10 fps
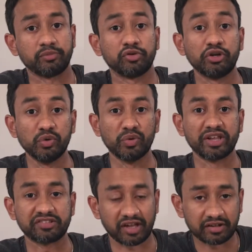So you would
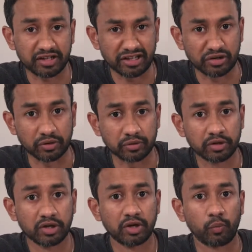exactly know
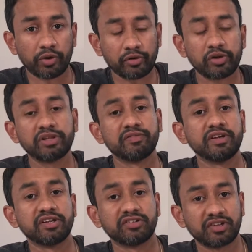what are all the
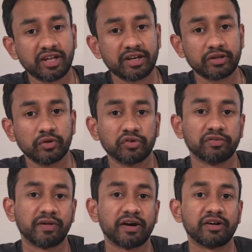various scenarios
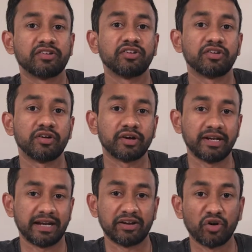where decision tree
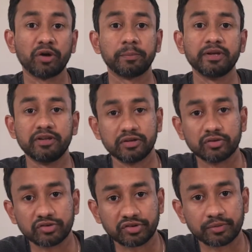cannot be
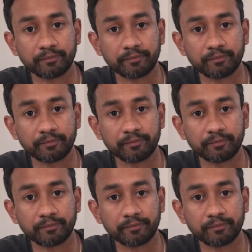used.